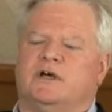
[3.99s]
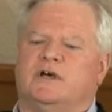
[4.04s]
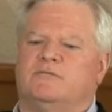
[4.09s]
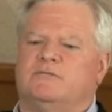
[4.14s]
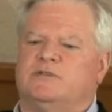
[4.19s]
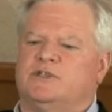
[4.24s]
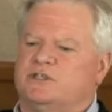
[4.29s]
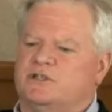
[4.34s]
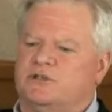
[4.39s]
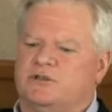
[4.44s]

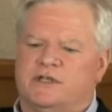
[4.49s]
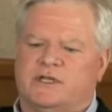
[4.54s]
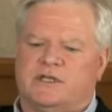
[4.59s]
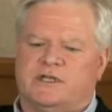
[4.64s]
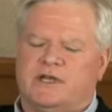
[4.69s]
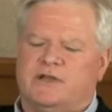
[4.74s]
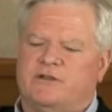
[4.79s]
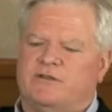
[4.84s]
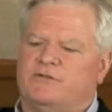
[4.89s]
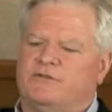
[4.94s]
Um, just
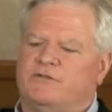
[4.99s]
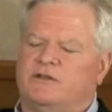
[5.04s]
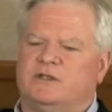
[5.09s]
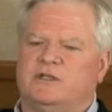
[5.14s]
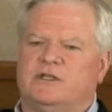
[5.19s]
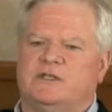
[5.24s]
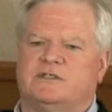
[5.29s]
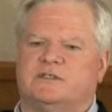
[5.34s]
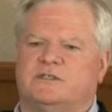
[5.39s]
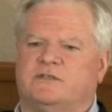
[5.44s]
looking down
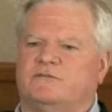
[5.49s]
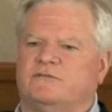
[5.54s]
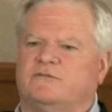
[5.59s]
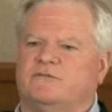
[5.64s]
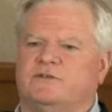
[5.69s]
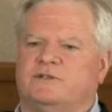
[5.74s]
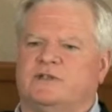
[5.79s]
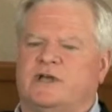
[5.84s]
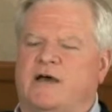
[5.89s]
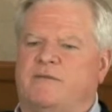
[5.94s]
through the list
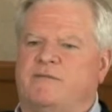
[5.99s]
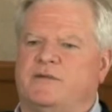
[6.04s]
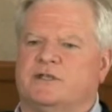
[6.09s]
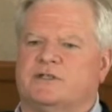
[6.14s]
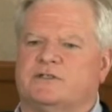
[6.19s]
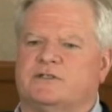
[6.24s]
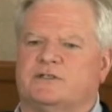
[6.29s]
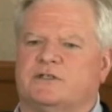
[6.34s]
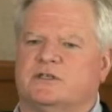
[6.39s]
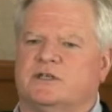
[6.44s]
of
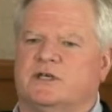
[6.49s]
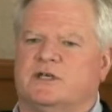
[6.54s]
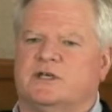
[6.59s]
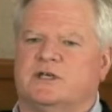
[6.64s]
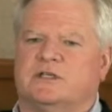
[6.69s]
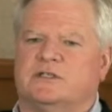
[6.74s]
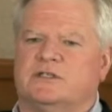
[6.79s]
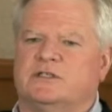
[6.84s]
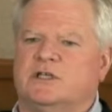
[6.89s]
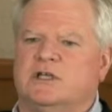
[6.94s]
topics,
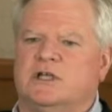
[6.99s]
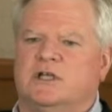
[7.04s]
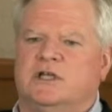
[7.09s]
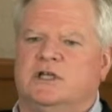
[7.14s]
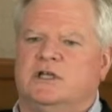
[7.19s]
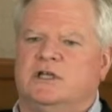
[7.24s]
uh,